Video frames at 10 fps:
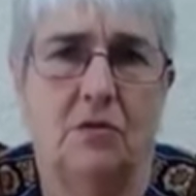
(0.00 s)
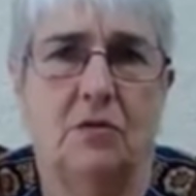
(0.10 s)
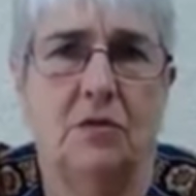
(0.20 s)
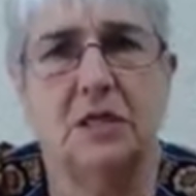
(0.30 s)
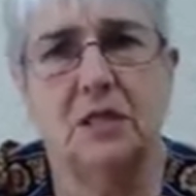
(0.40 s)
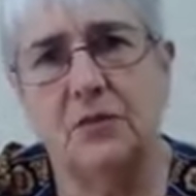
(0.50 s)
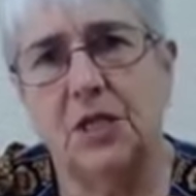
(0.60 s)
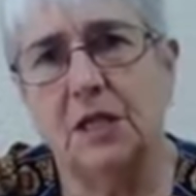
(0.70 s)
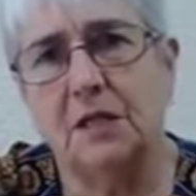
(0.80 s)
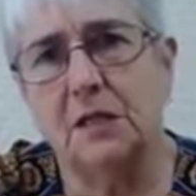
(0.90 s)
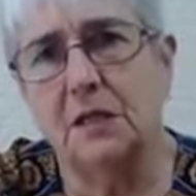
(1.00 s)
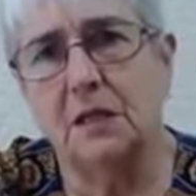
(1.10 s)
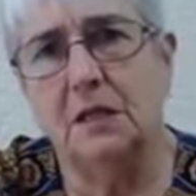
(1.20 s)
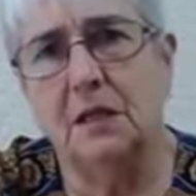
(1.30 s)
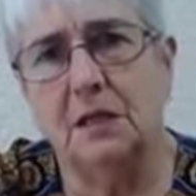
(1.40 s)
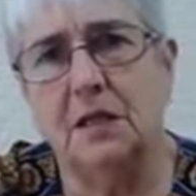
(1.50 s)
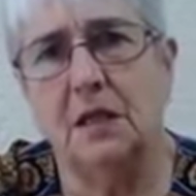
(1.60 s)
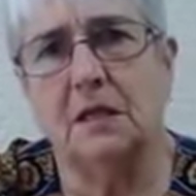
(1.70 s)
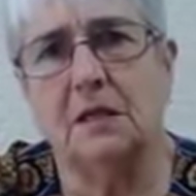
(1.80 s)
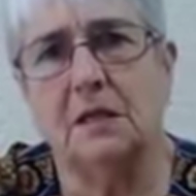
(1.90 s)
the subjects in the
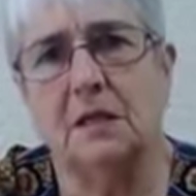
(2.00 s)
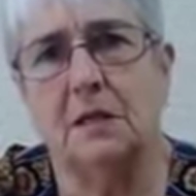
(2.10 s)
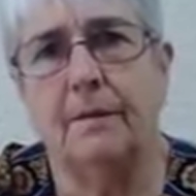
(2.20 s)
text.